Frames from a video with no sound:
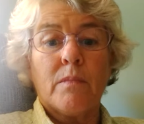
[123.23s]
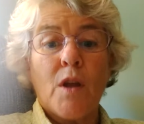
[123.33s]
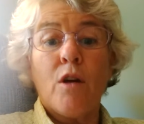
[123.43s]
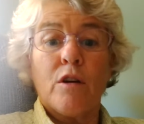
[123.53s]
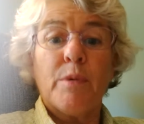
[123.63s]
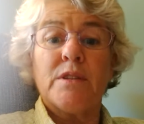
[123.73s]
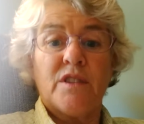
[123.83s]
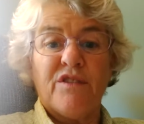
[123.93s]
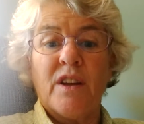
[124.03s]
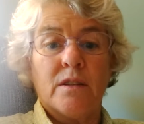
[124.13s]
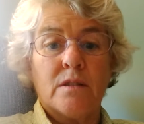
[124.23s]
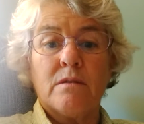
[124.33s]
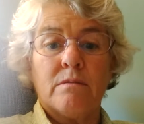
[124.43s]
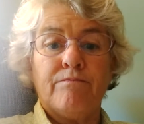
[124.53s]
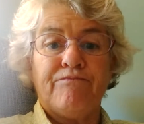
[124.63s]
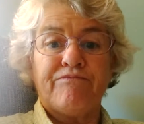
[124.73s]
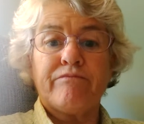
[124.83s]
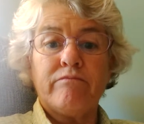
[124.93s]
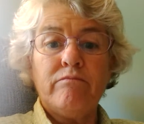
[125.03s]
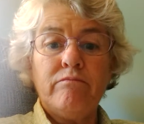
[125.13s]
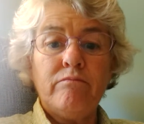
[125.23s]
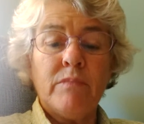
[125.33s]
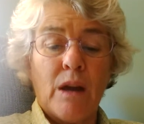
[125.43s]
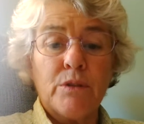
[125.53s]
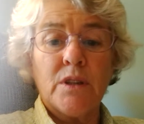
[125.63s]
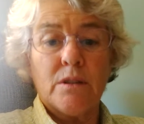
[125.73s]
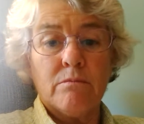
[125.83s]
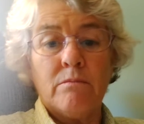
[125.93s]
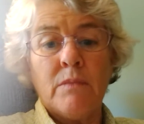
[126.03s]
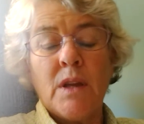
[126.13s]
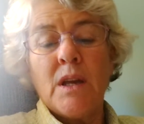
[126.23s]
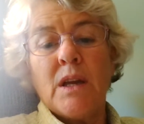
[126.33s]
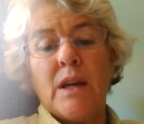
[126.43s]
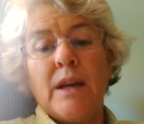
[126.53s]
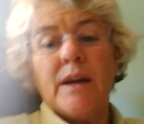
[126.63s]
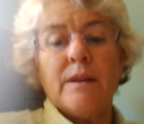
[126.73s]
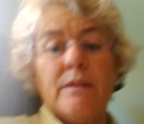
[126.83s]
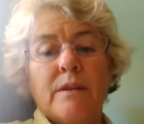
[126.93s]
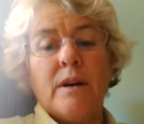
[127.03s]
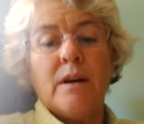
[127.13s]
are our best defense. That was it. And